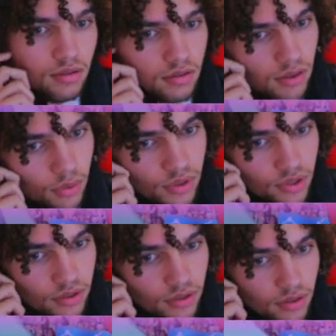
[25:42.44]
And
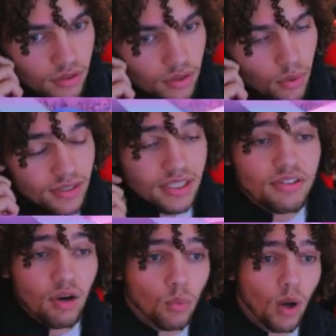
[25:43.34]
we're going to live
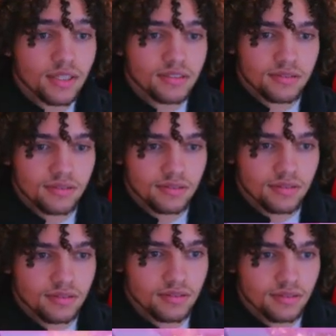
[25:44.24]
on 1.
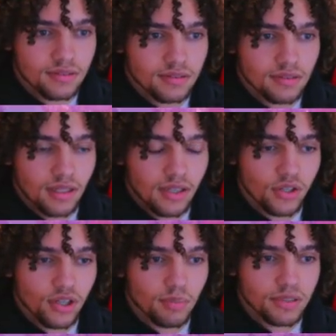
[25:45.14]
And they're
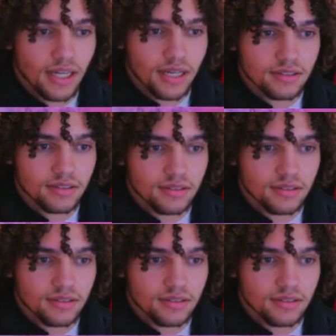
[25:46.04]
gonna protect.